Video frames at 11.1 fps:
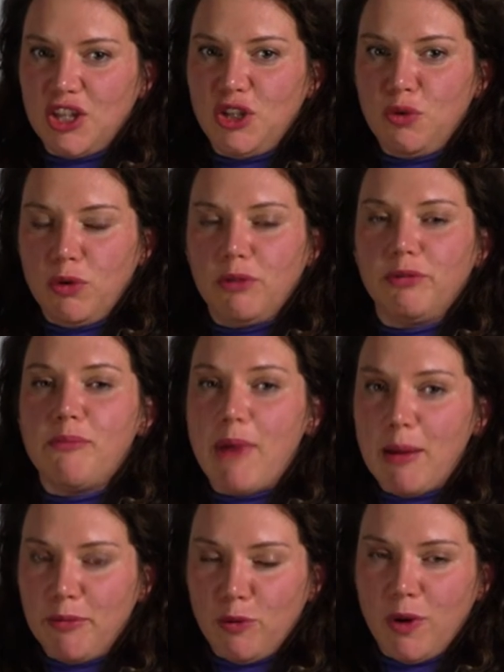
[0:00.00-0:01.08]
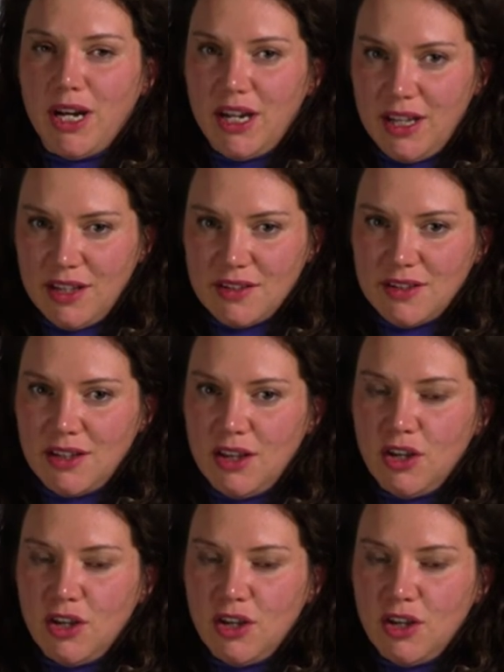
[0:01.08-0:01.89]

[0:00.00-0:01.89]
you will remember what it is.